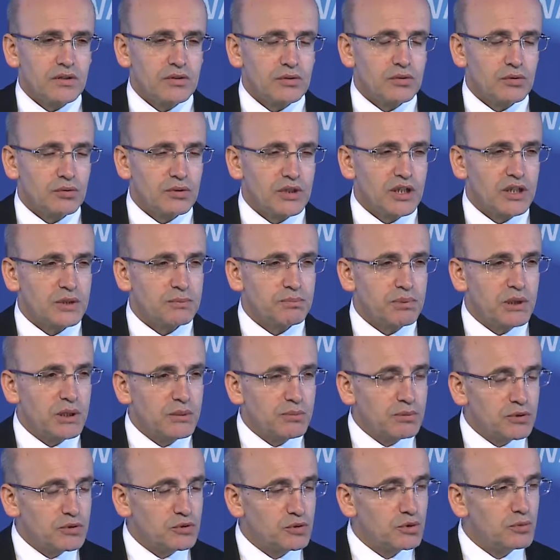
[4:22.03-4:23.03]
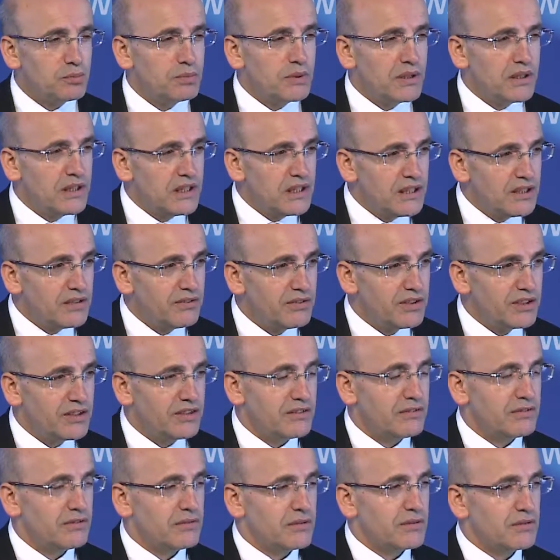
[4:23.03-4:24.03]
to get people to believe
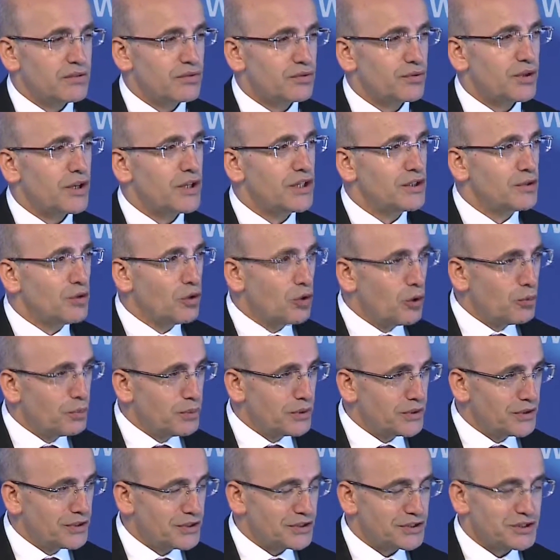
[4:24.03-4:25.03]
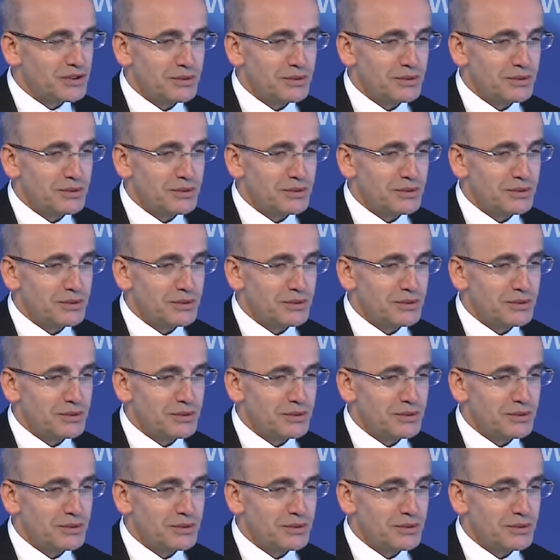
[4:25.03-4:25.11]
in trade openness,